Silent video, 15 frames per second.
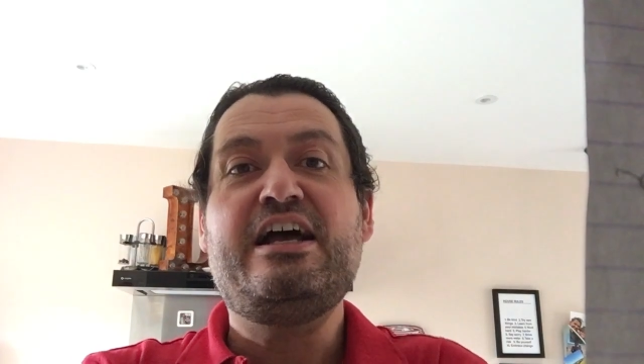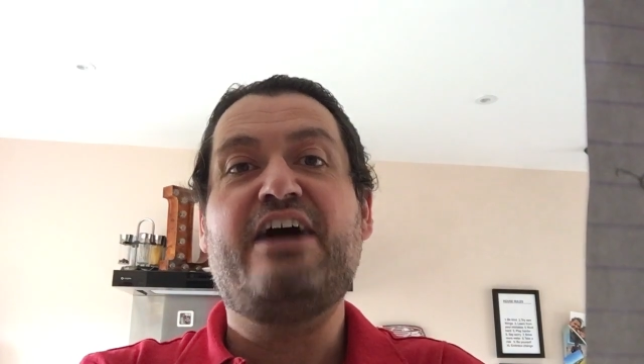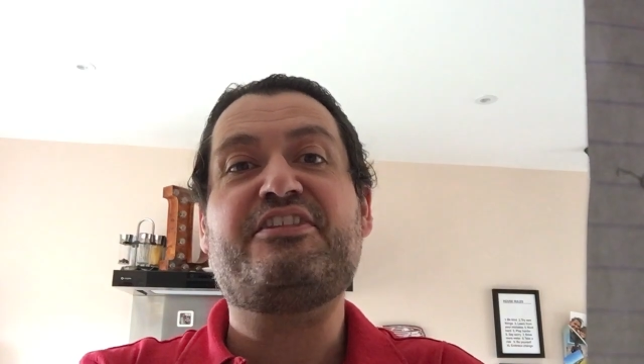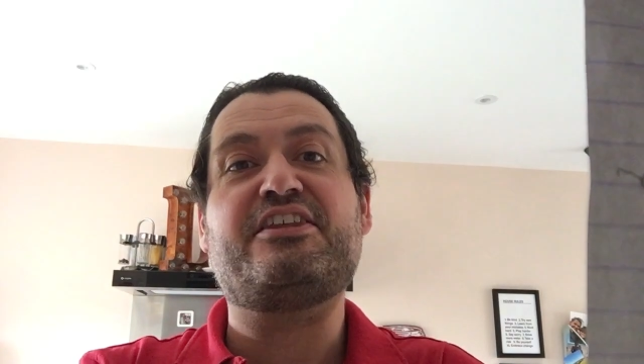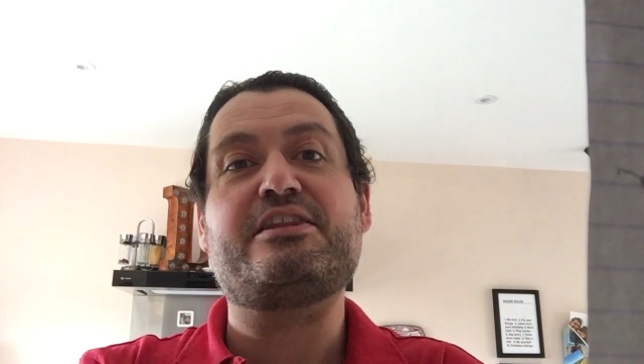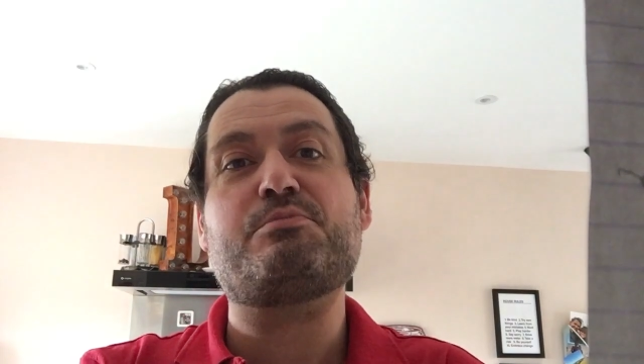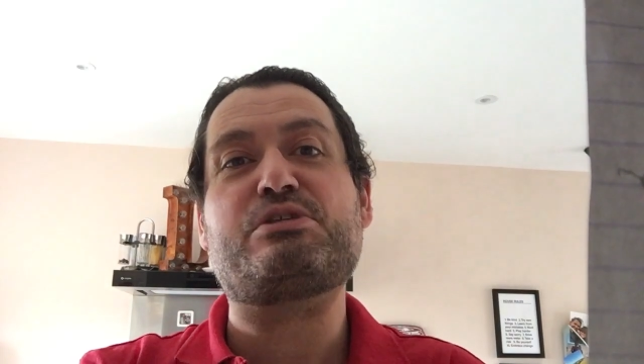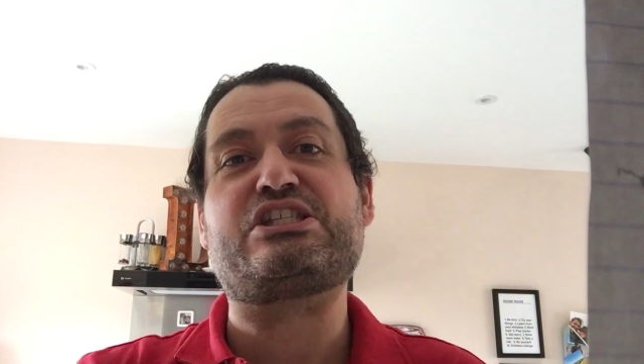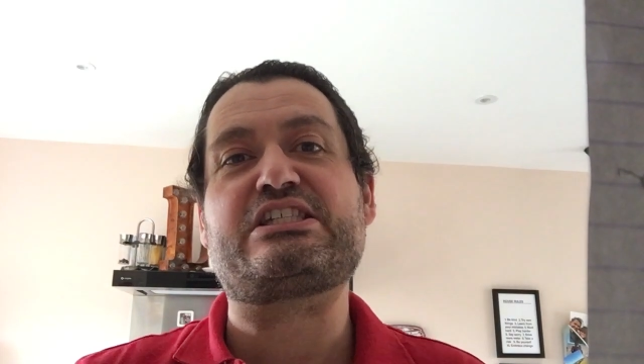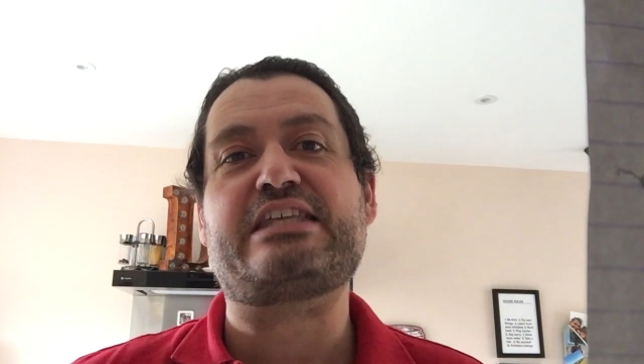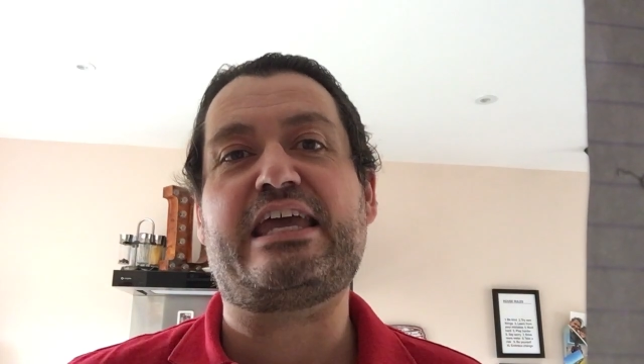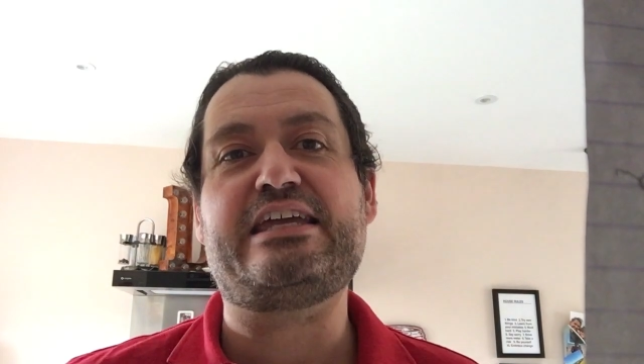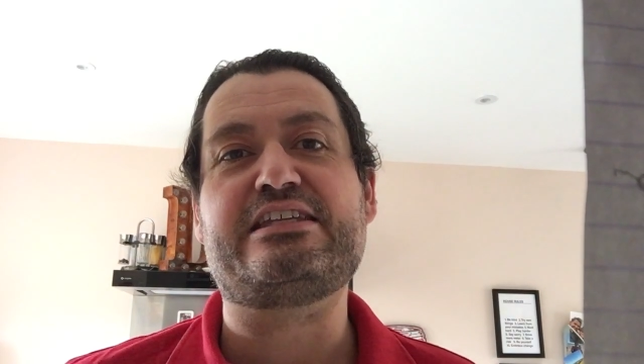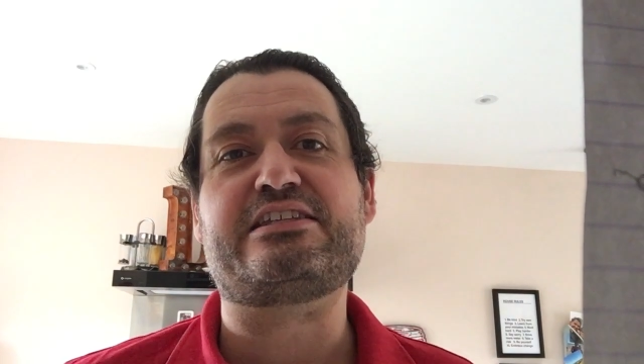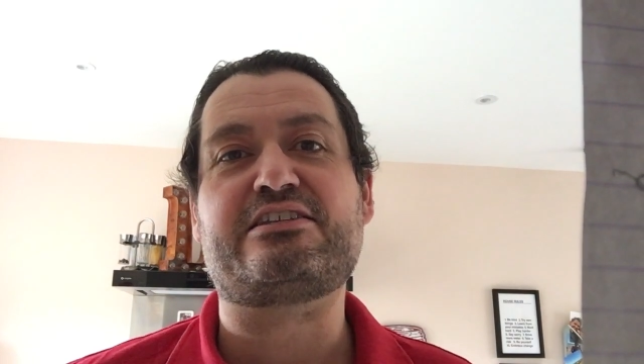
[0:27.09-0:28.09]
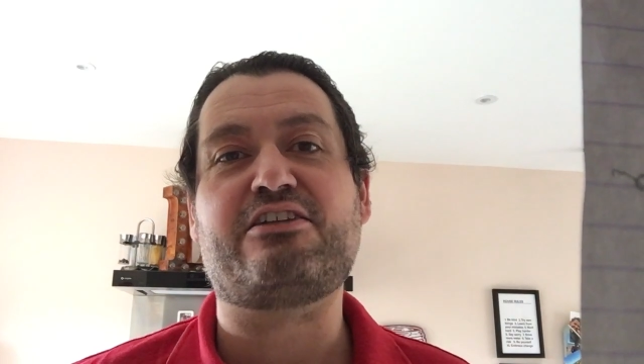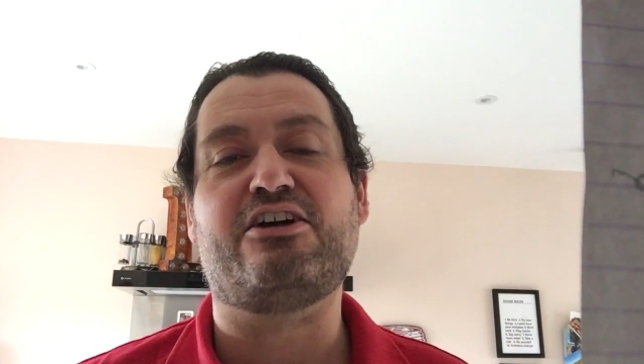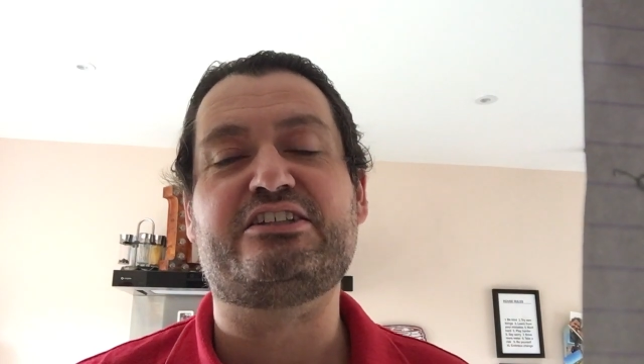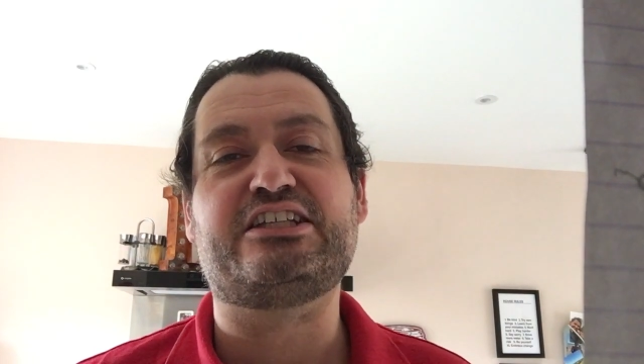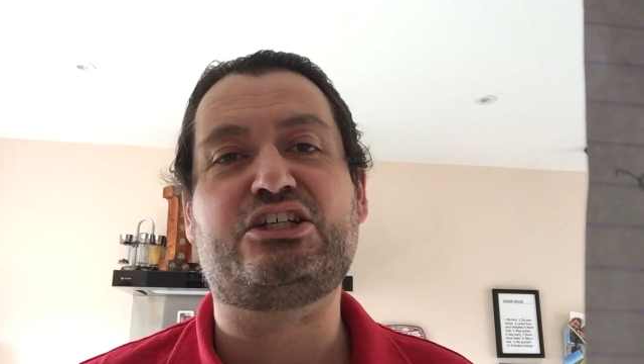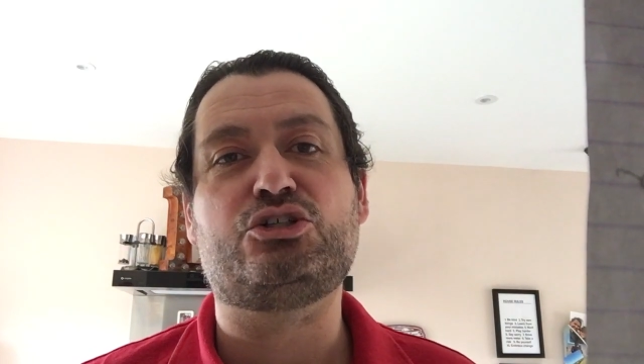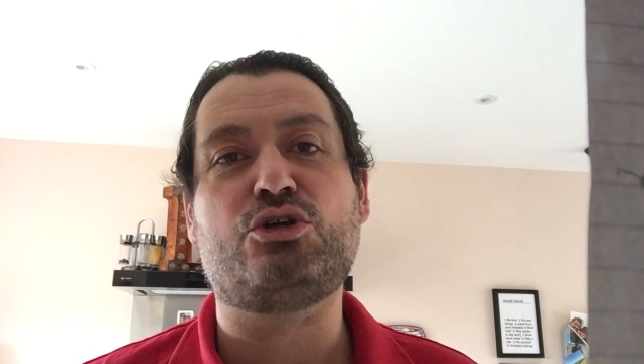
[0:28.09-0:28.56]
And then the mistakes
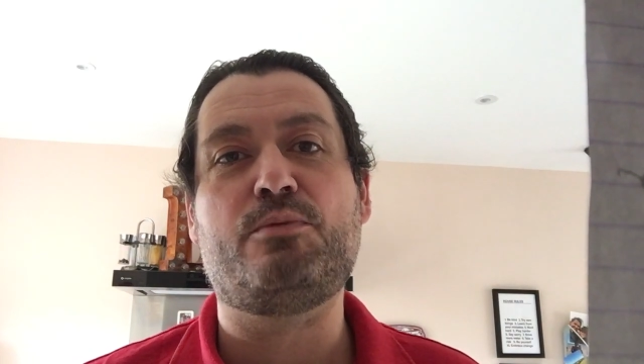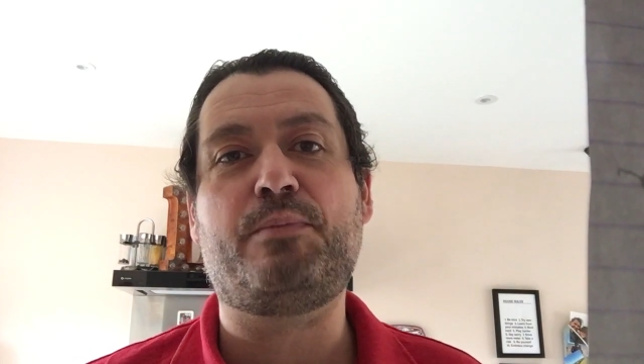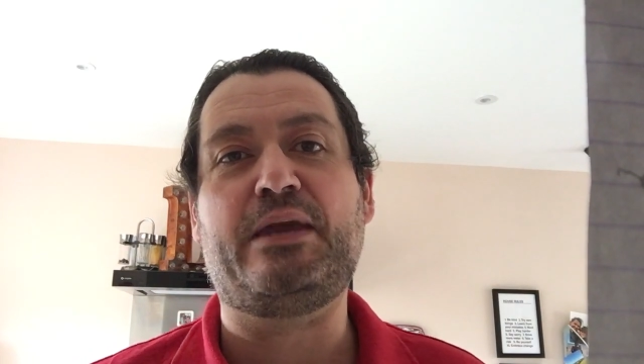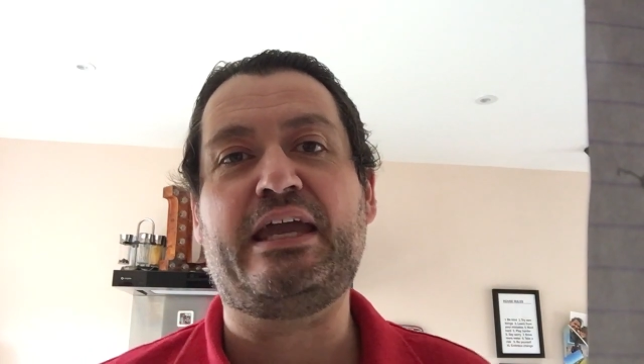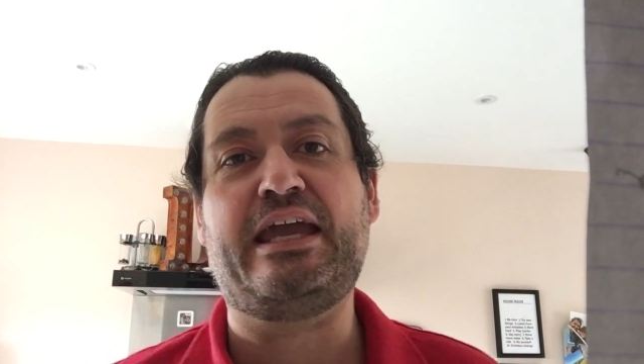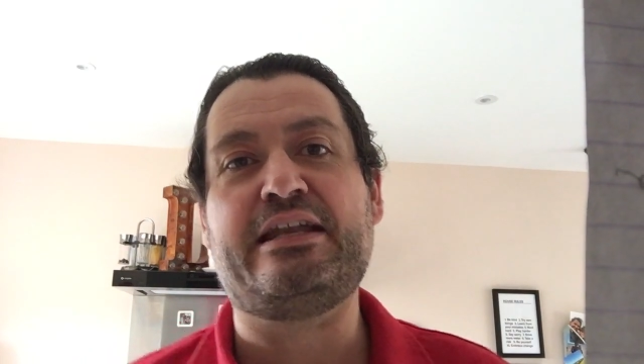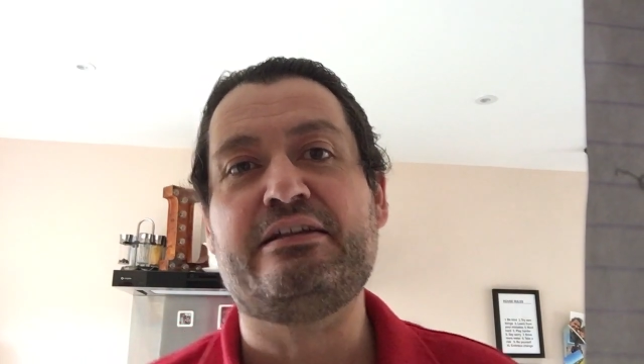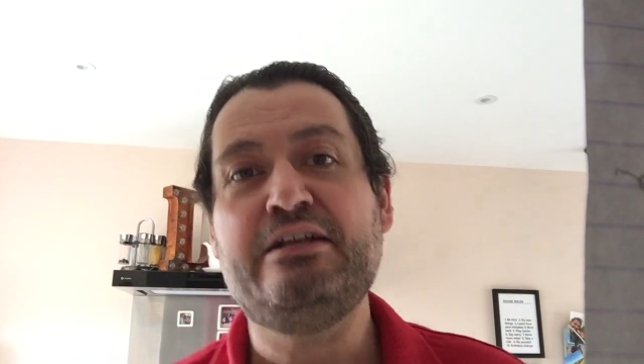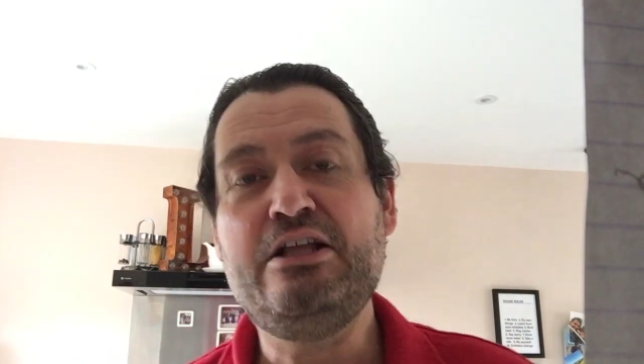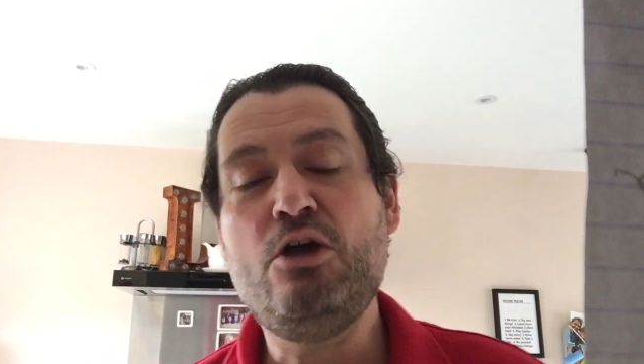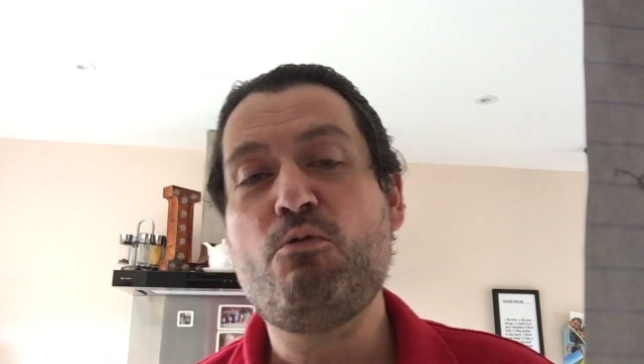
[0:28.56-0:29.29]
started creeping in.